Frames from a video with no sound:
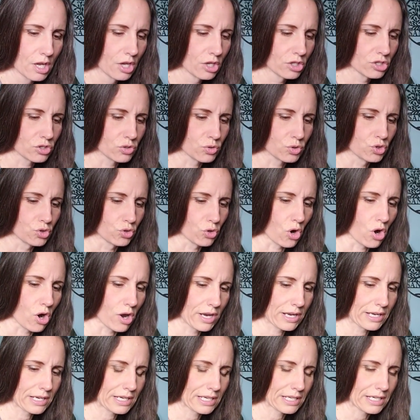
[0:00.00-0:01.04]
So
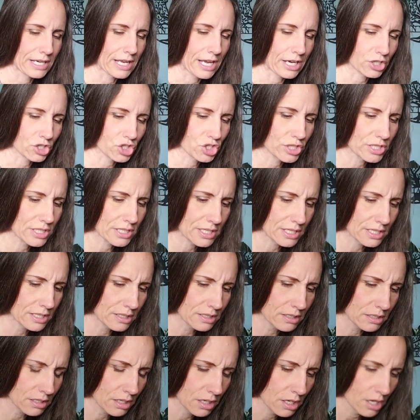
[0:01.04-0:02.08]
drawing connections
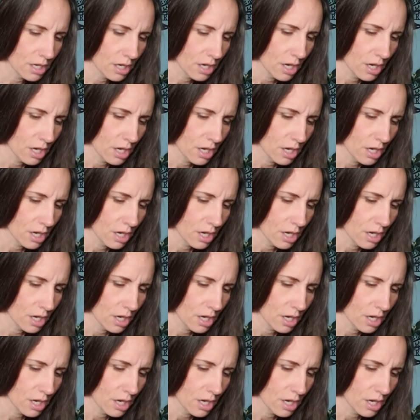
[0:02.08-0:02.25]
in.